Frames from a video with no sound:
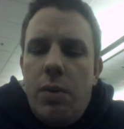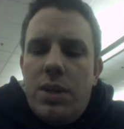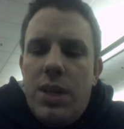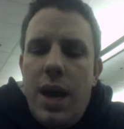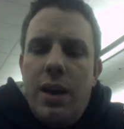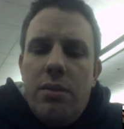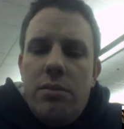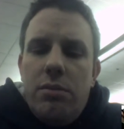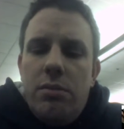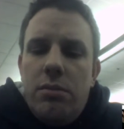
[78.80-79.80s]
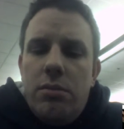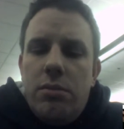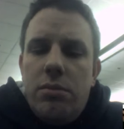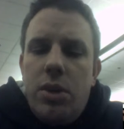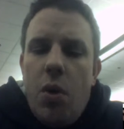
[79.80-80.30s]
assign
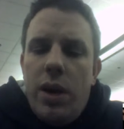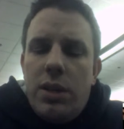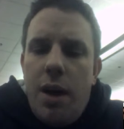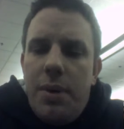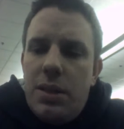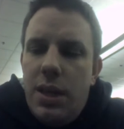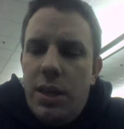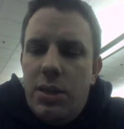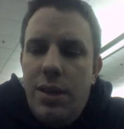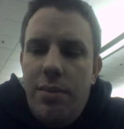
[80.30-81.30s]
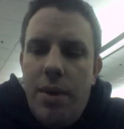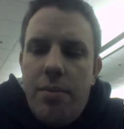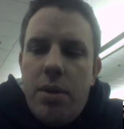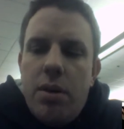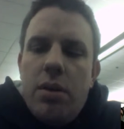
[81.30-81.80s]
coding topics to each team
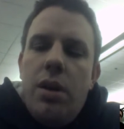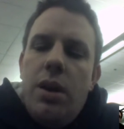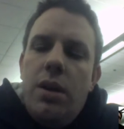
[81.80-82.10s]
member